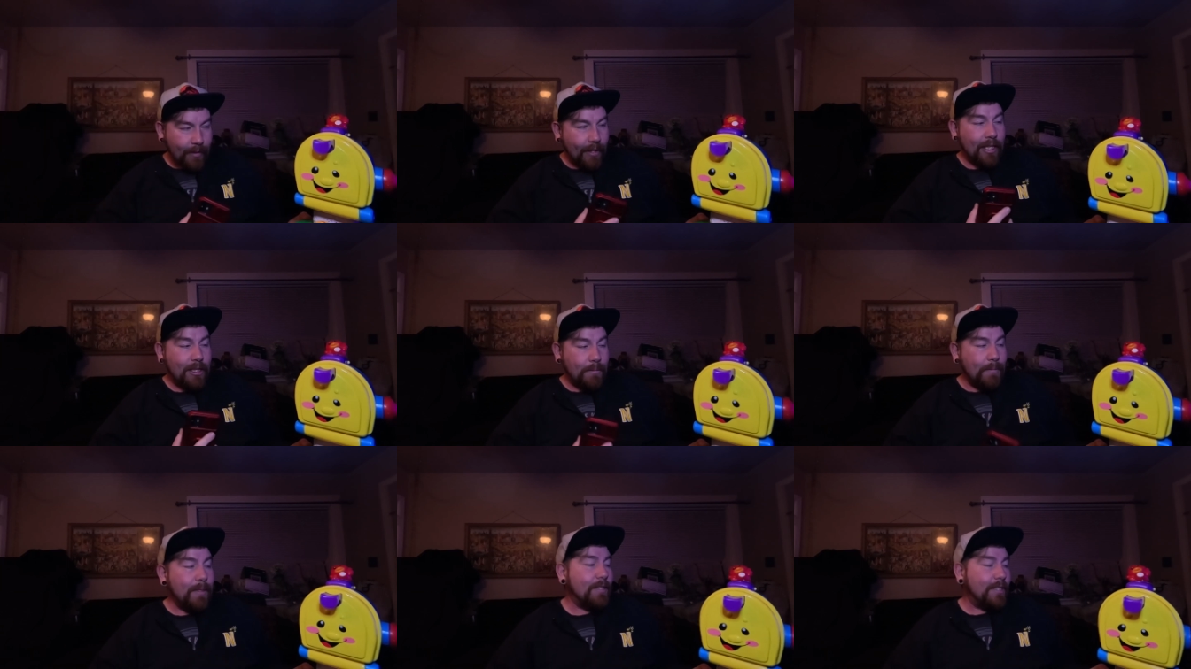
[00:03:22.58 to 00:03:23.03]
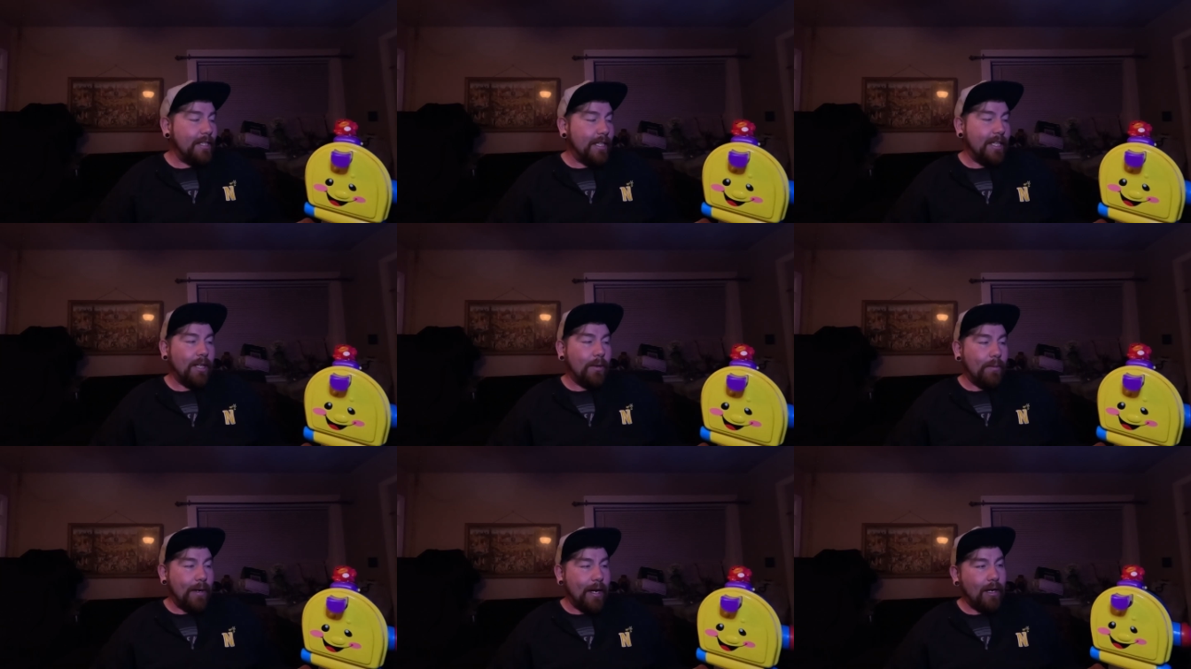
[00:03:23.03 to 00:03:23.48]
it's been
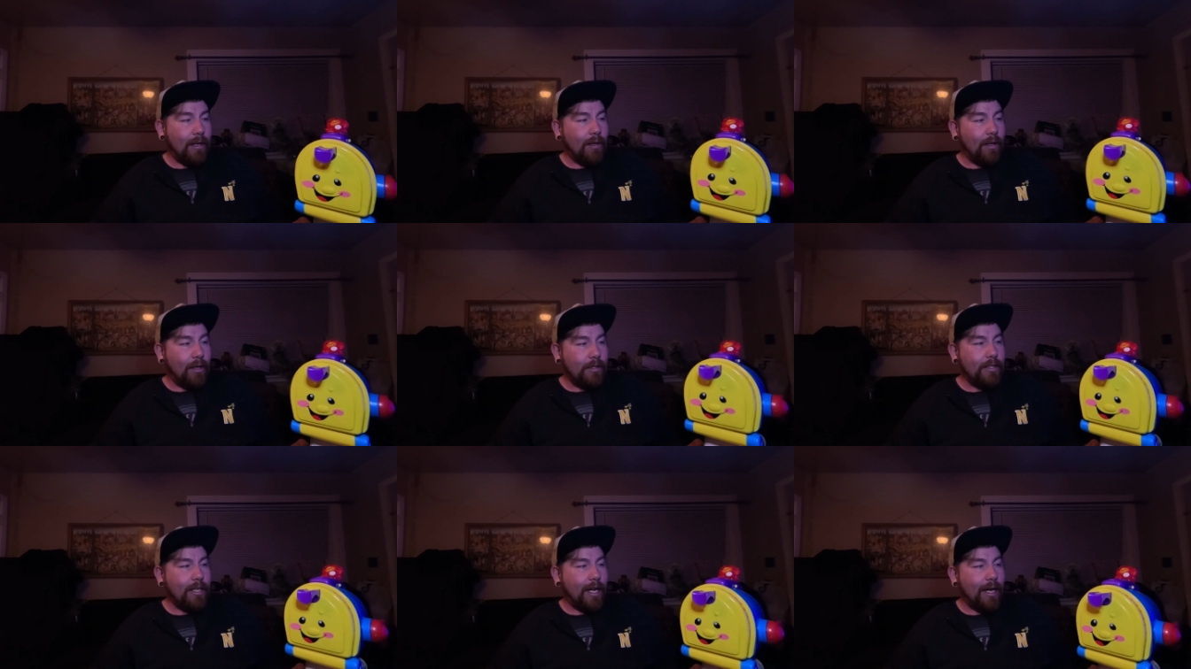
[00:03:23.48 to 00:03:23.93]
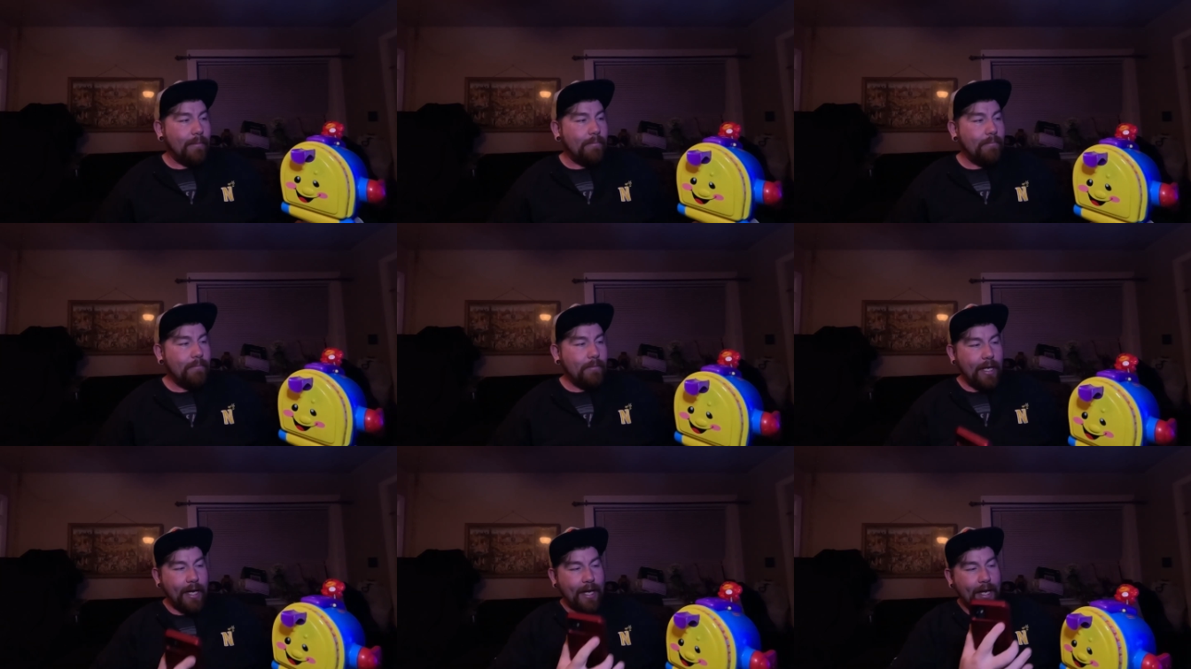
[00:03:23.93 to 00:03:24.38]
sitting around a long
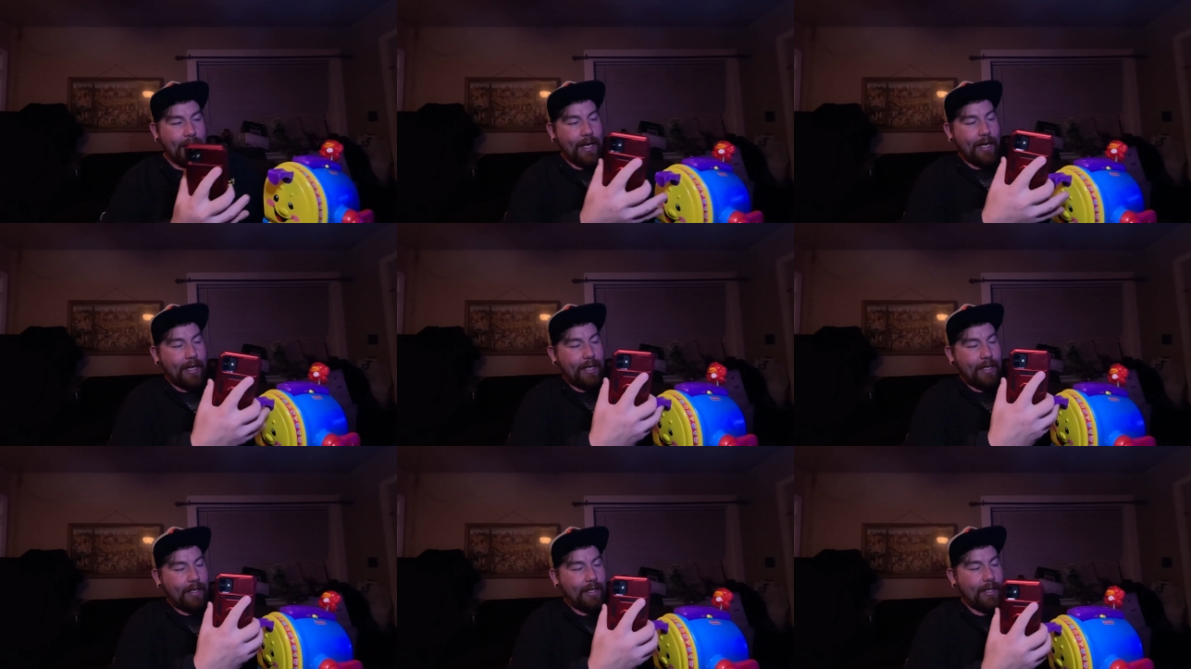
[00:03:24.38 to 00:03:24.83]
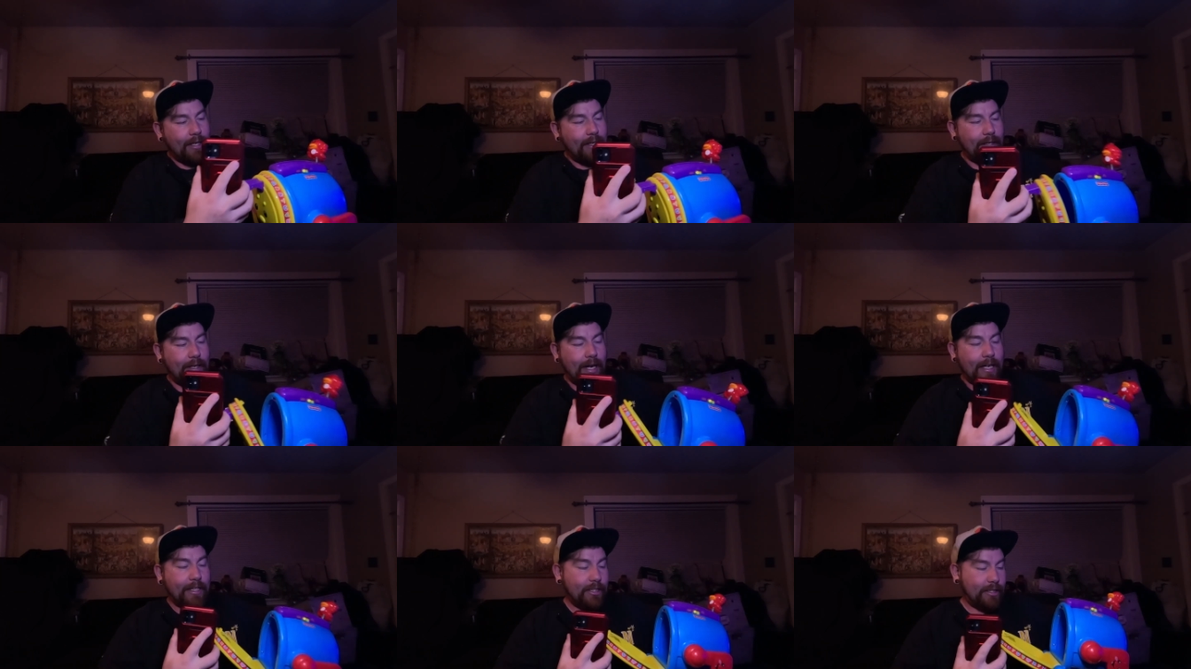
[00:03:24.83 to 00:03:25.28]
time, and
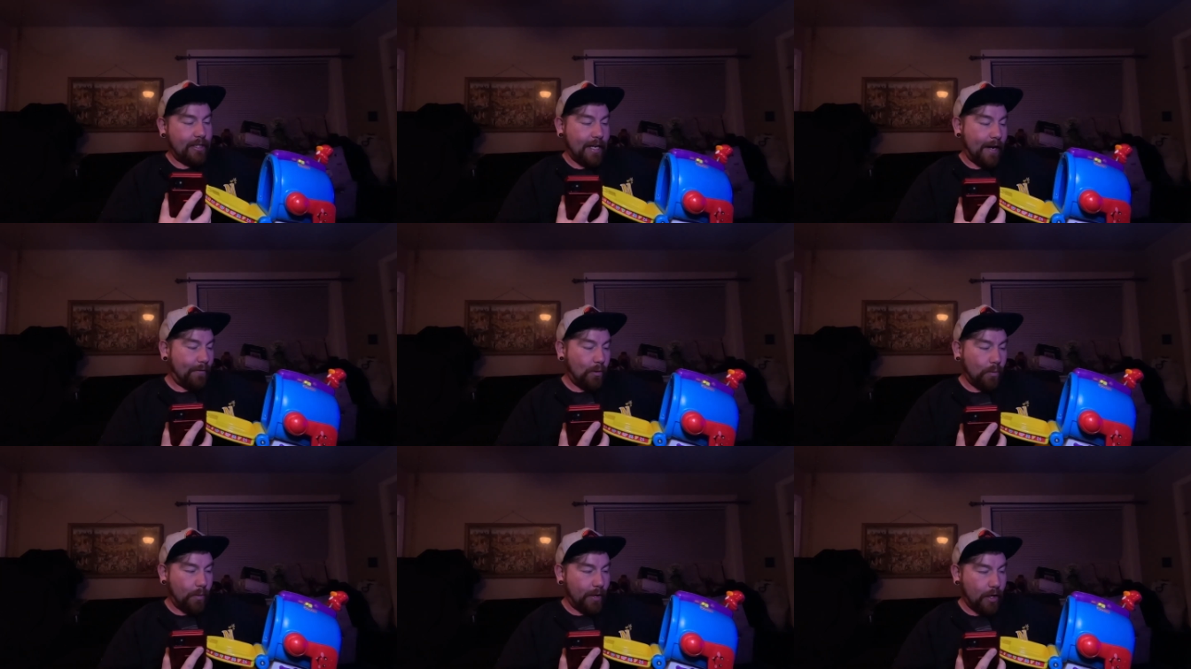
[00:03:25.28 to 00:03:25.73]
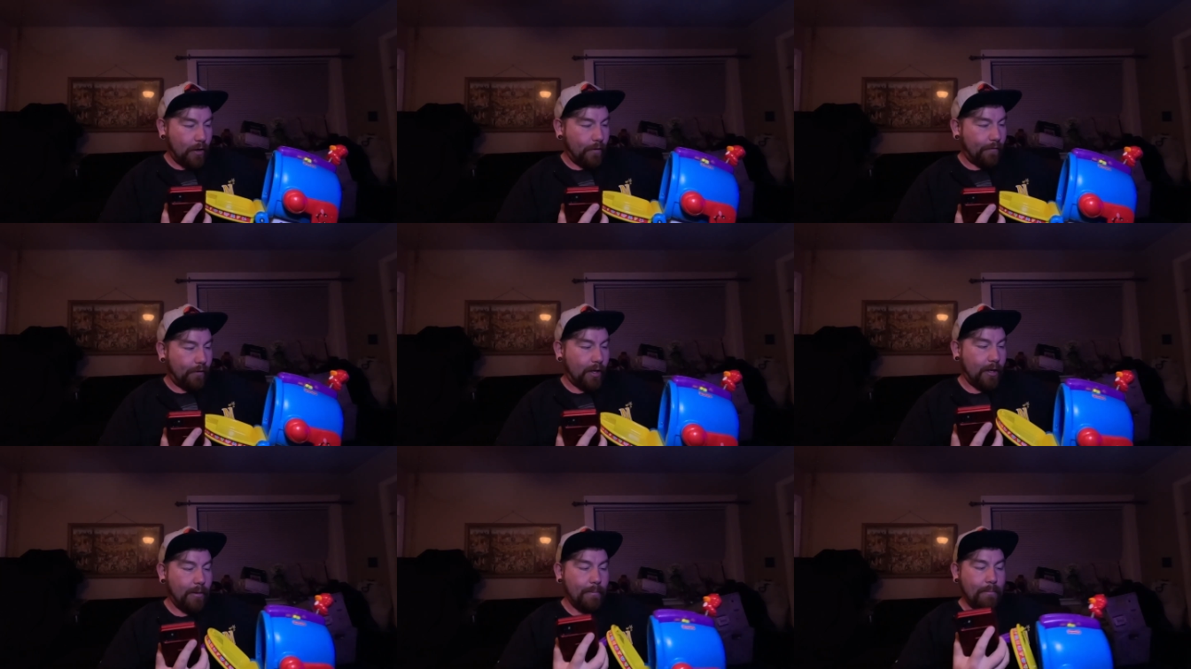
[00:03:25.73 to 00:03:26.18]
I just never went
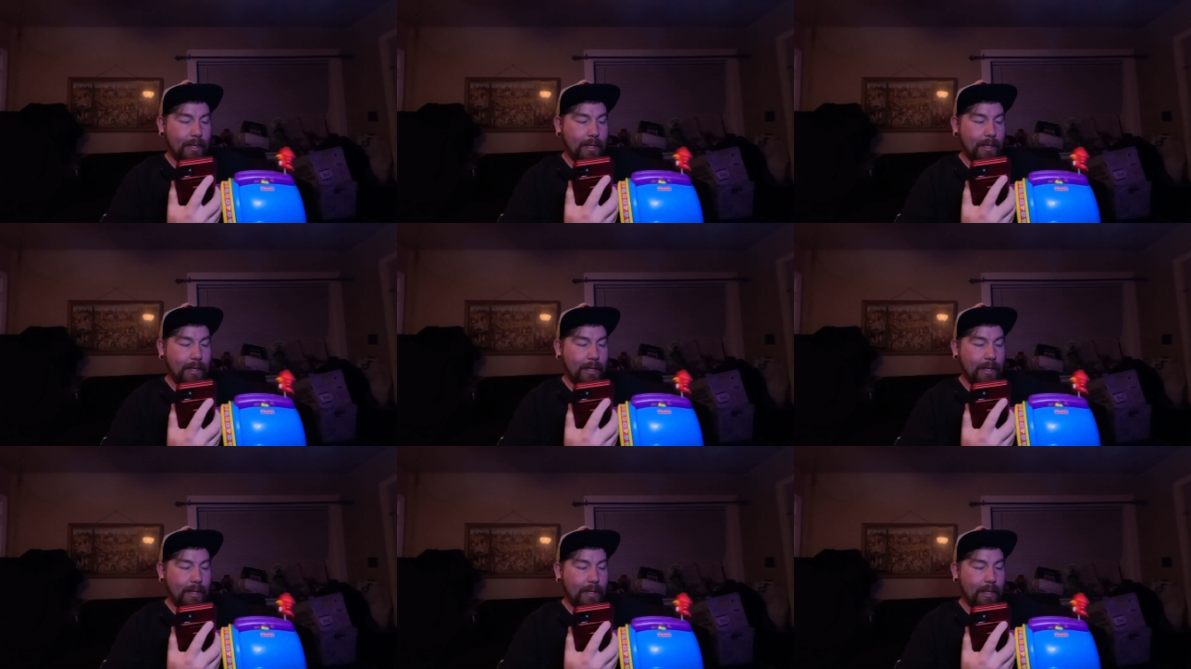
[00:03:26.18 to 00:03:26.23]
over it,